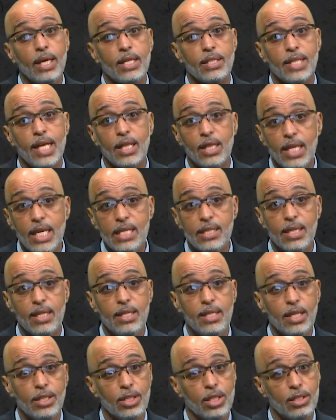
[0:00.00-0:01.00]
is that these
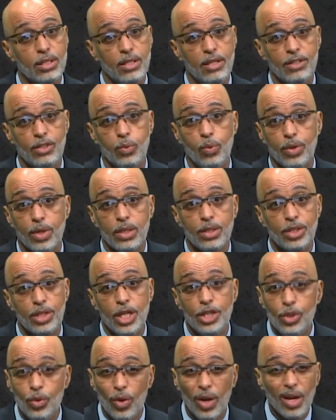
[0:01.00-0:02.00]
initiatives will
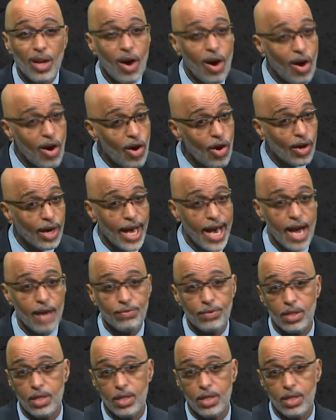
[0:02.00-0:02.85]
continue long after